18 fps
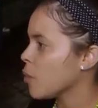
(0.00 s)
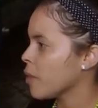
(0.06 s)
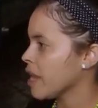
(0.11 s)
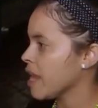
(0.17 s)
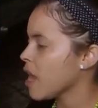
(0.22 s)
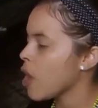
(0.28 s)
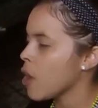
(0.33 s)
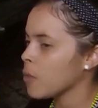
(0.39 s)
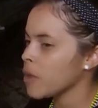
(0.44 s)
we,
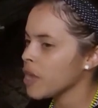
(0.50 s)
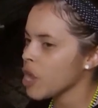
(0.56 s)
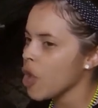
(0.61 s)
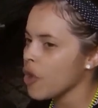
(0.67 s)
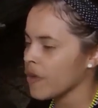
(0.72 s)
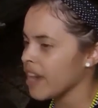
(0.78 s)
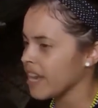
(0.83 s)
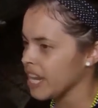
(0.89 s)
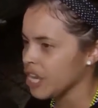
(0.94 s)
we
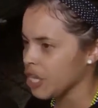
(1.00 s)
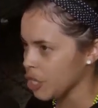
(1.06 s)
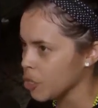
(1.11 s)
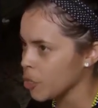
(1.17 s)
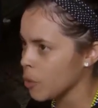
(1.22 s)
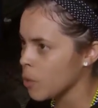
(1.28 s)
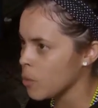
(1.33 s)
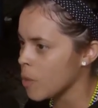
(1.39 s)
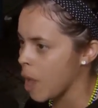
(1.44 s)
already
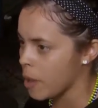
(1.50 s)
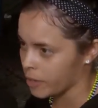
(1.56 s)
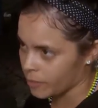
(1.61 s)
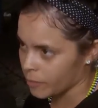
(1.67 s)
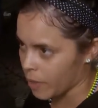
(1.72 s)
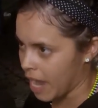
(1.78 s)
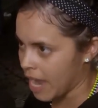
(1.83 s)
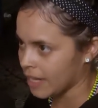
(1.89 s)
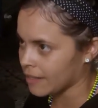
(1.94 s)

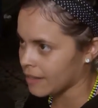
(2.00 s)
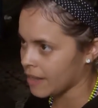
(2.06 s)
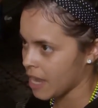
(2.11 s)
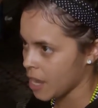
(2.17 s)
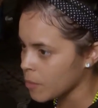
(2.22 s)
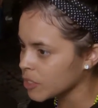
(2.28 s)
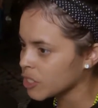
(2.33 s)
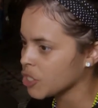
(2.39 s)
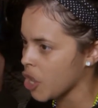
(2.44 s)

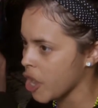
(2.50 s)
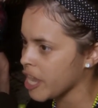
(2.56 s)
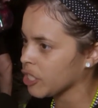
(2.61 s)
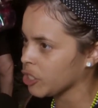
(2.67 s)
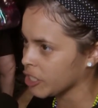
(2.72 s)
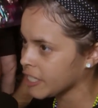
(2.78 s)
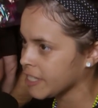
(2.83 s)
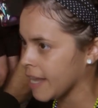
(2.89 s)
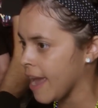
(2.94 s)
he was going
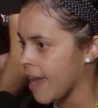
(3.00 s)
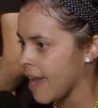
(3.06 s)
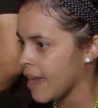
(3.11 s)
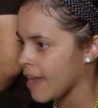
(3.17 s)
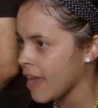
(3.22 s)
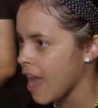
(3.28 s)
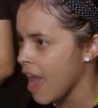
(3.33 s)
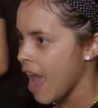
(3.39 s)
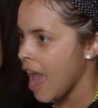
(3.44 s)
to say,
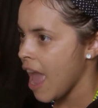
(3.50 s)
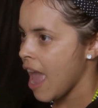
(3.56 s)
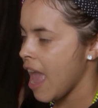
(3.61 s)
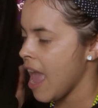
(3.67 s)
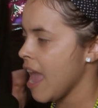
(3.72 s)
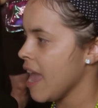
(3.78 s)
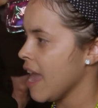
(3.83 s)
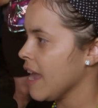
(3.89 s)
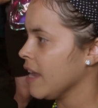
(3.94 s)

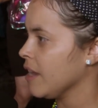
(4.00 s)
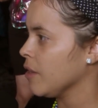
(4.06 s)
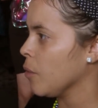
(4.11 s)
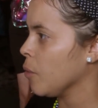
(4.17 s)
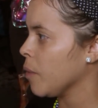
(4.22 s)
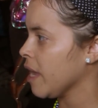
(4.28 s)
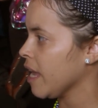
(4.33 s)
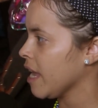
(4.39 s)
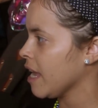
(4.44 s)

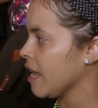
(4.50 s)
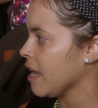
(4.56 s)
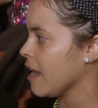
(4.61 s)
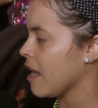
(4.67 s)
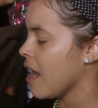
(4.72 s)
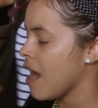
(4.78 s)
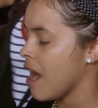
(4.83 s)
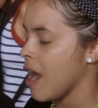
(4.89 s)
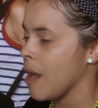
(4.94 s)
and we
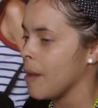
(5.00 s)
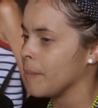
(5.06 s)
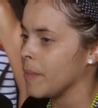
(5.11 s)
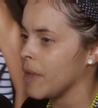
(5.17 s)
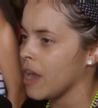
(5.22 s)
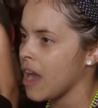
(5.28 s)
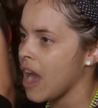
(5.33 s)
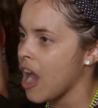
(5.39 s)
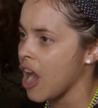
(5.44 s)
um,
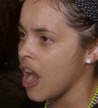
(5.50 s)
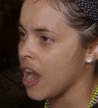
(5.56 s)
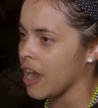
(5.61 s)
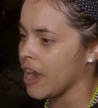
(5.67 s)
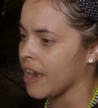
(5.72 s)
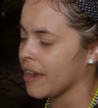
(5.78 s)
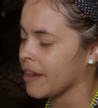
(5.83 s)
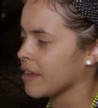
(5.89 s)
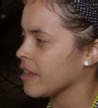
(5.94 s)

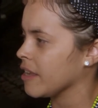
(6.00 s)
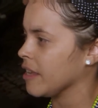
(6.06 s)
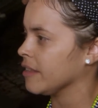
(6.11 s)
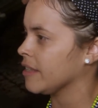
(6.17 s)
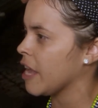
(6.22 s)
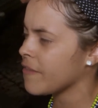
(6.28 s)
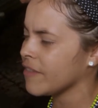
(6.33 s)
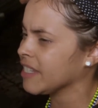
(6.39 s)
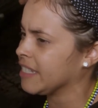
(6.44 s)
are
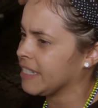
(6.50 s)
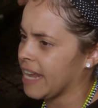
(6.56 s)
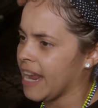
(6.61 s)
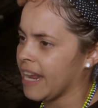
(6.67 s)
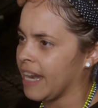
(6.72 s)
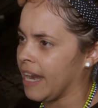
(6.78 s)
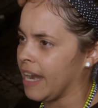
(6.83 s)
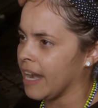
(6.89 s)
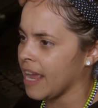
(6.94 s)

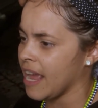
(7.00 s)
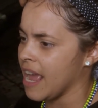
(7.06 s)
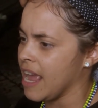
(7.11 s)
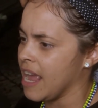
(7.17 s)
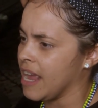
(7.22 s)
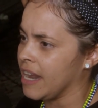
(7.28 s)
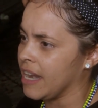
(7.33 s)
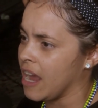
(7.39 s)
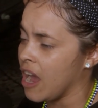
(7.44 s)
devastated,
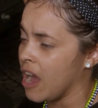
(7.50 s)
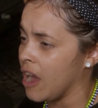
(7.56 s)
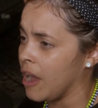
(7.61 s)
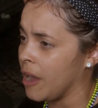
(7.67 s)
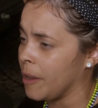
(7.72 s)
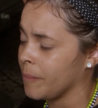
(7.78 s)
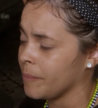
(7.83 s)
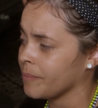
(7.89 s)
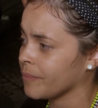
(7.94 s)
and
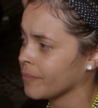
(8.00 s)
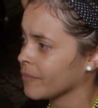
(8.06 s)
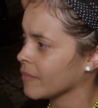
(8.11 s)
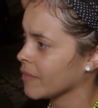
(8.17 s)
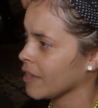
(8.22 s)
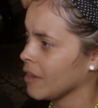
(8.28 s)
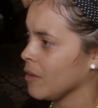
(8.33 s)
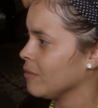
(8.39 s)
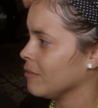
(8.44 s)
um,
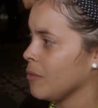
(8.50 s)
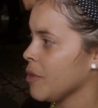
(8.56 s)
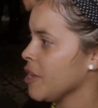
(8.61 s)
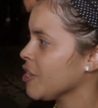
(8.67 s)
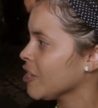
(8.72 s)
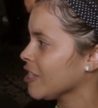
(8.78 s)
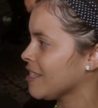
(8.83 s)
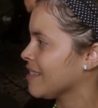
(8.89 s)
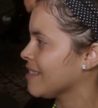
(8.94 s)
we
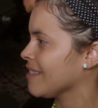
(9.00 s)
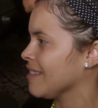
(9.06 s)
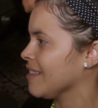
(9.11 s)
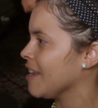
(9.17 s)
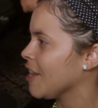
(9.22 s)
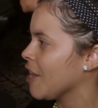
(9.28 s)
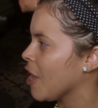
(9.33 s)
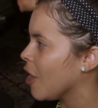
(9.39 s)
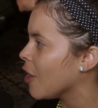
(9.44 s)
just,
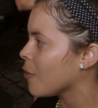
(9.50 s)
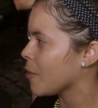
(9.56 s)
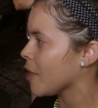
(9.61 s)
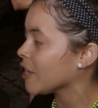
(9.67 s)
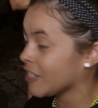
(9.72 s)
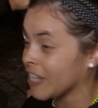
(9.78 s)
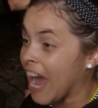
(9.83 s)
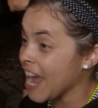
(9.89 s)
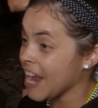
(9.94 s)
you know,
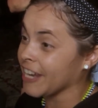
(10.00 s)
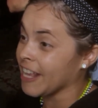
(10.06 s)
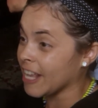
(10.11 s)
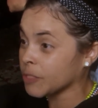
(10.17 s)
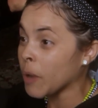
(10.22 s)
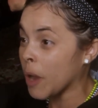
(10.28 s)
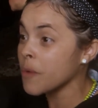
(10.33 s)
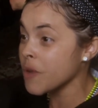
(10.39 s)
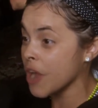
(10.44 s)
we're tired.
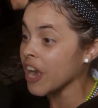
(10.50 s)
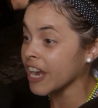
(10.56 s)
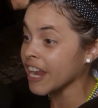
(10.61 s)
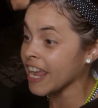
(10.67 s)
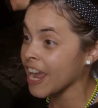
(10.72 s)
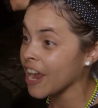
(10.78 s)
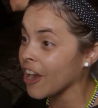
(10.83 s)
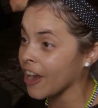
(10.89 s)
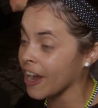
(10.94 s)
That's why we're
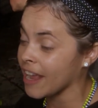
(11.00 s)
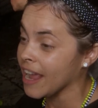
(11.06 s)
here.